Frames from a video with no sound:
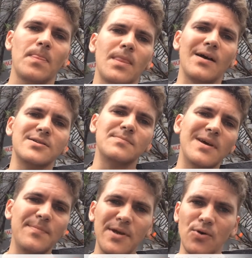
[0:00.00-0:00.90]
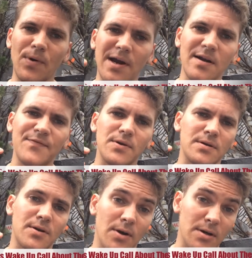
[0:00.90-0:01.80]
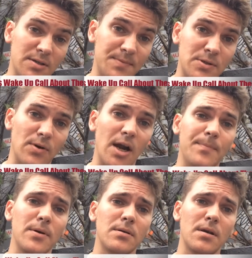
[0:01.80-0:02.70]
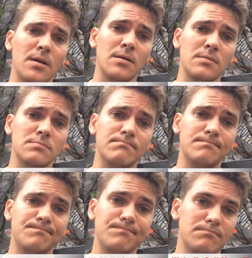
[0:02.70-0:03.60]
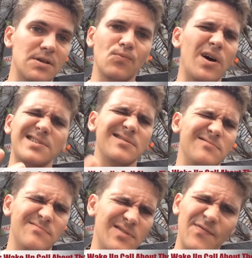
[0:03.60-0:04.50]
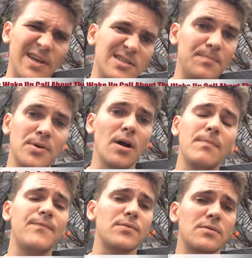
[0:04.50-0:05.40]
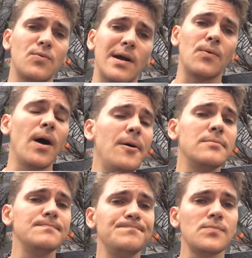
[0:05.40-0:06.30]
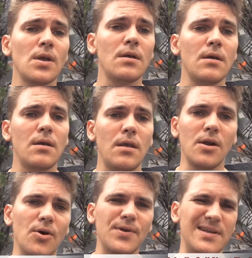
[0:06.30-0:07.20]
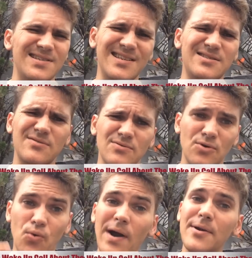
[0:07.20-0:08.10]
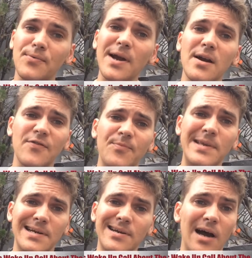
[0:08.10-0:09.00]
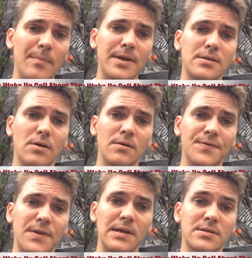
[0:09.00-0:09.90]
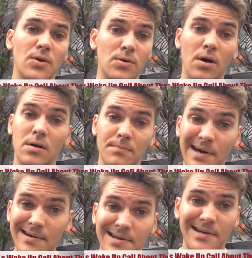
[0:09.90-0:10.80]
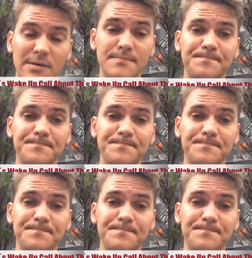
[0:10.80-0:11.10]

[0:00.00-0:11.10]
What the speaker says: Now, as you may be aware, if you're a current subscriber and been watching the vids I put up for quite a while, you know that it's quite rare for me to comment on things going on in America.